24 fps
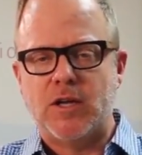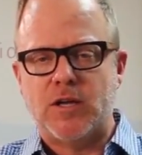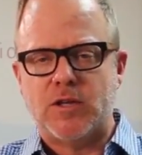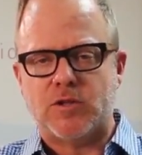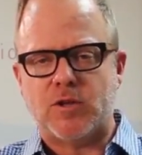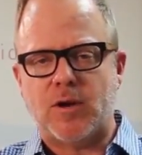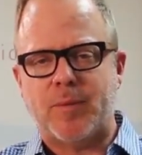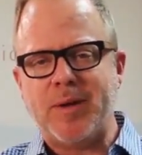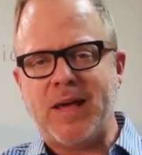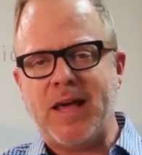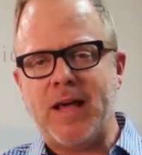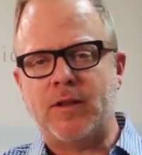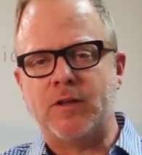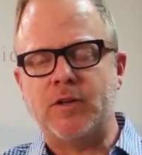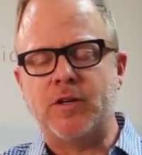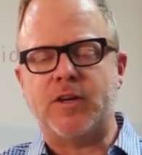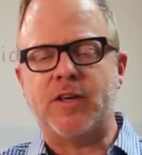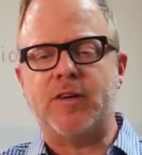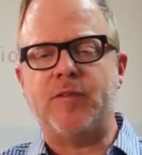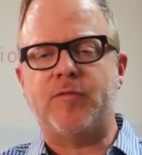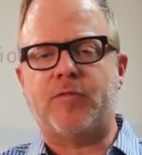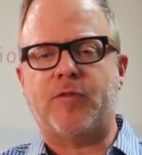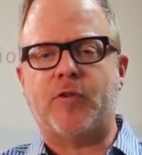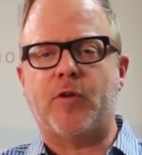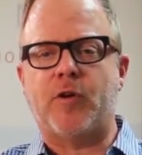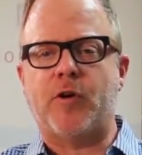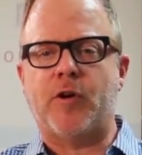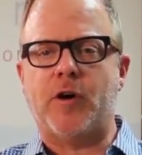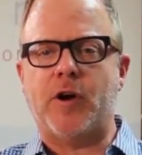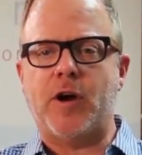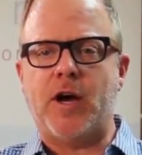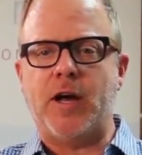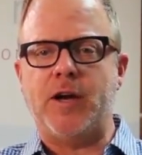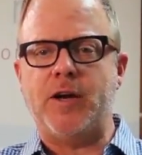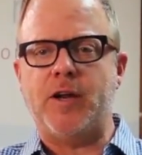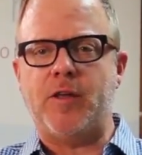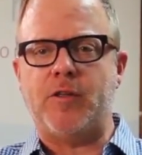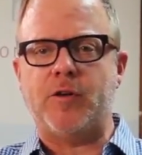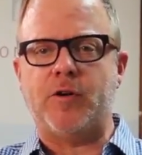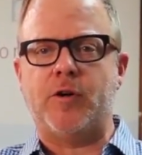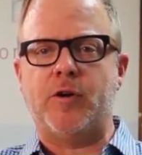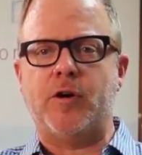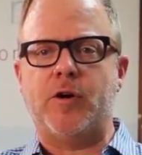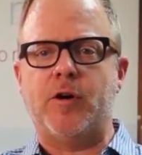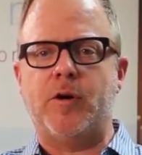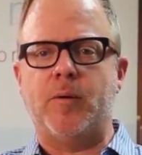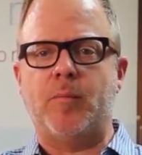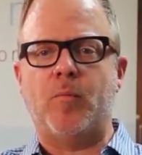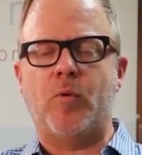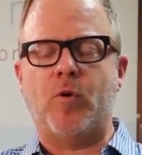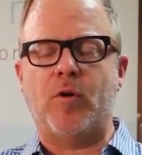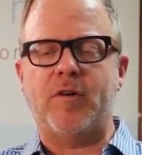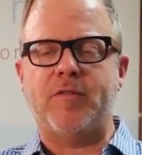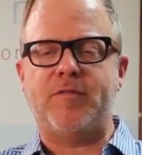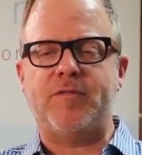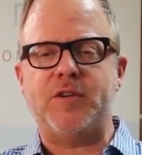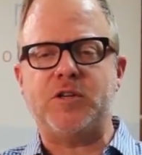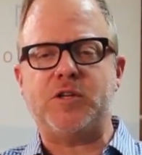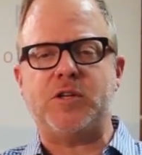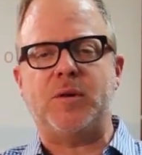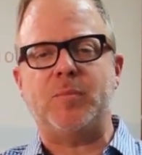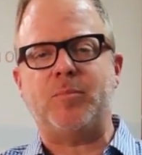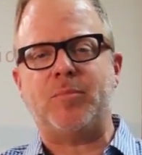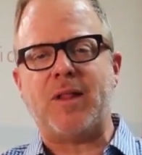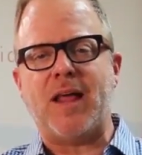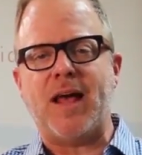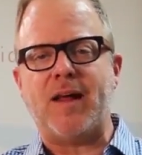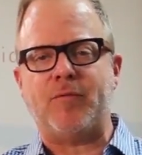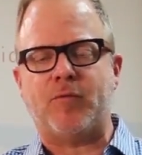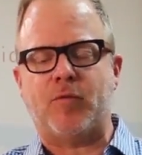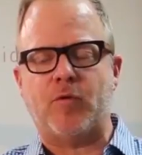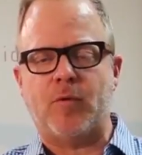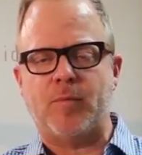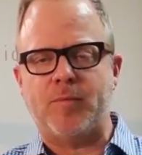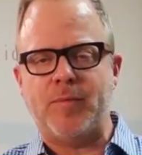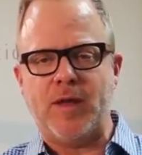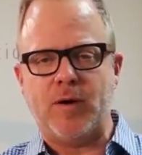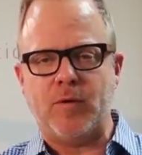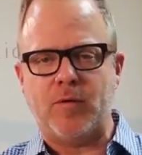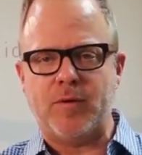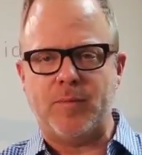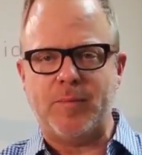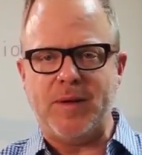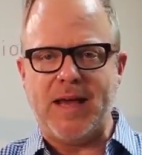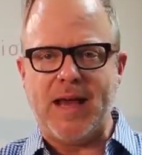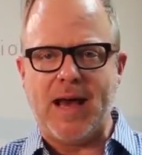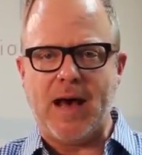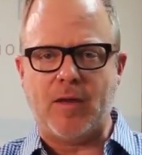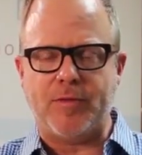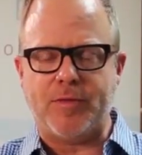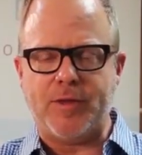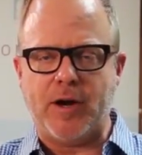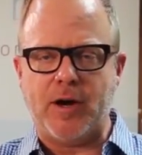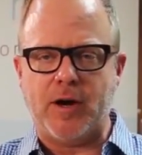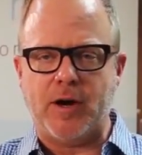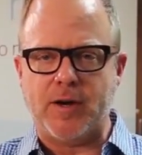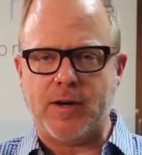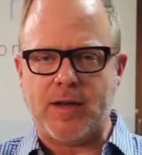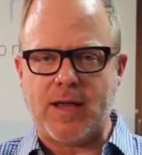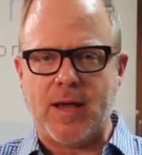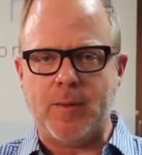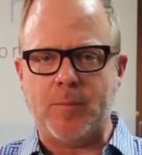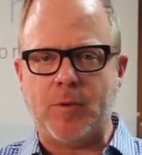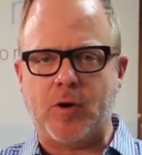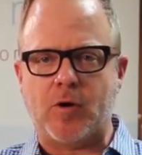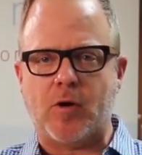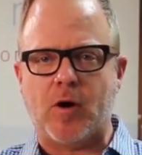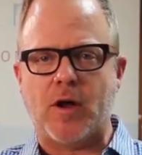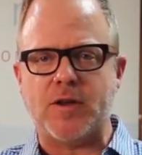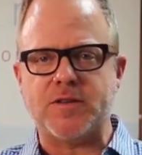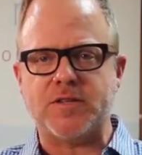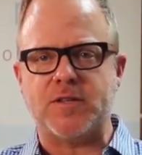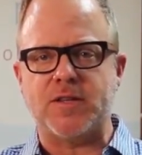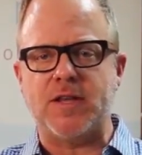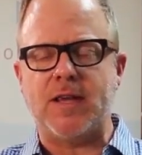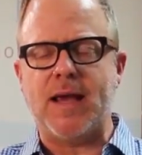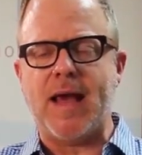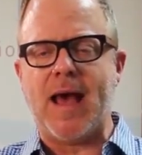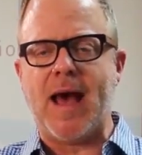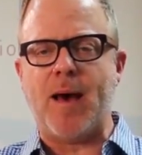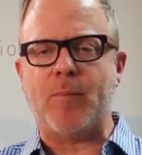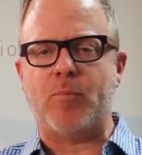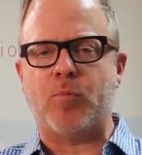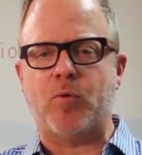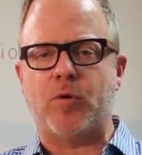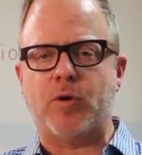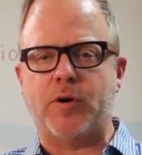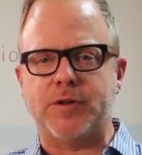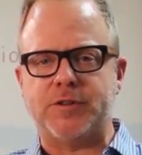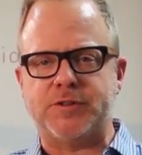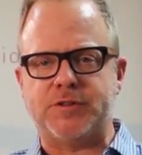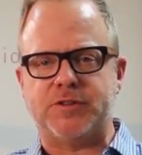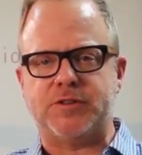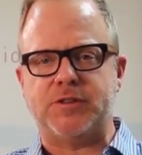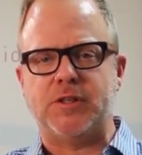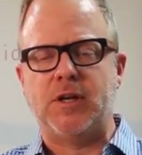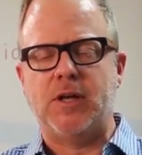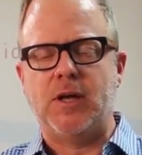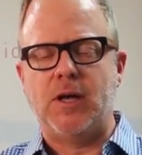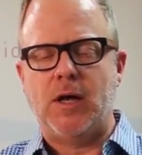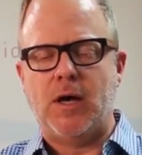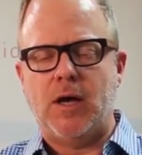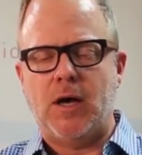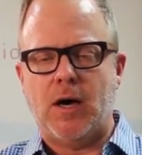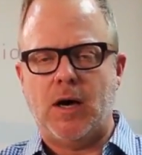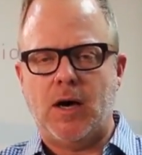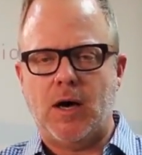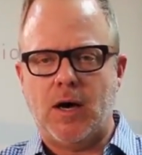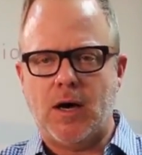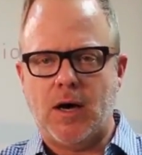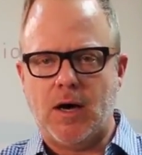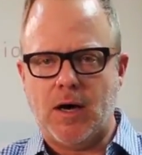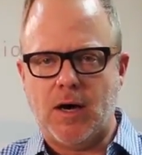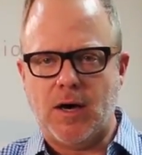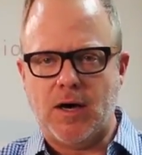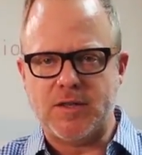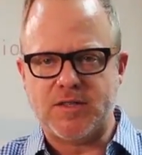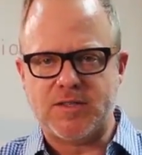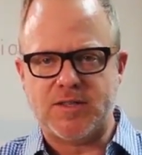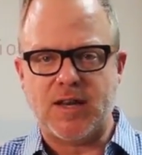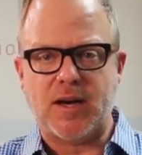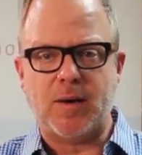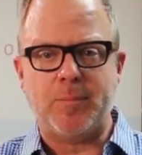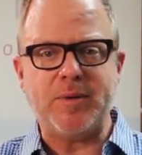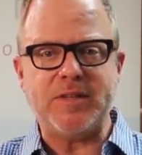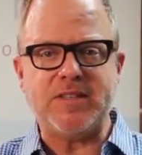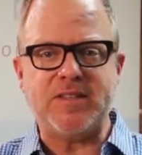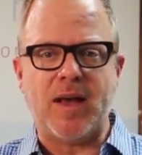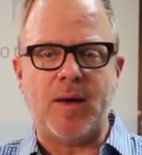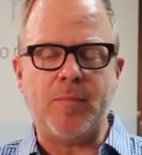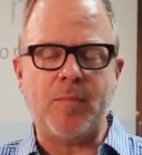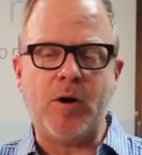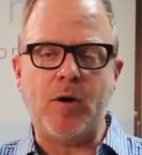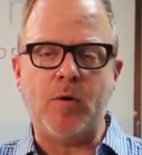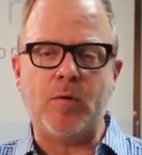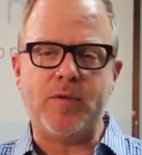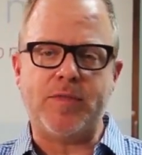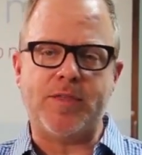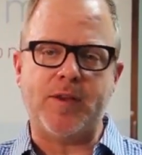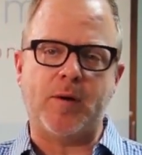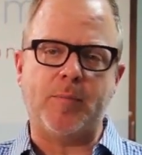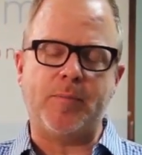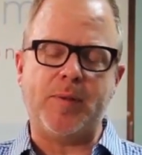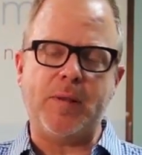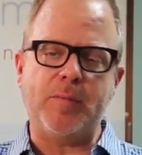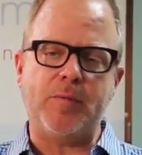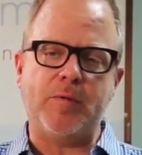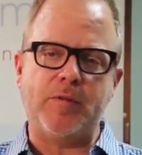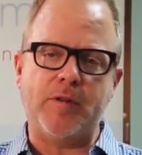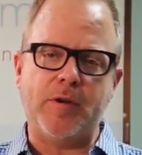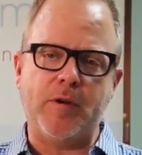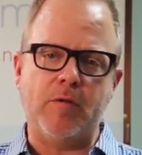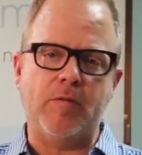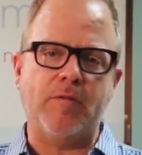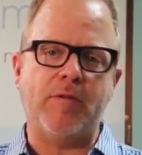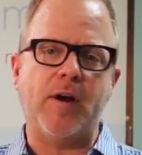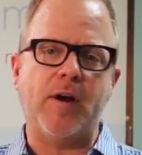So I began looking for another more efficient platform that would be out there and came across the AppWorks. Set up a demo with their people. They were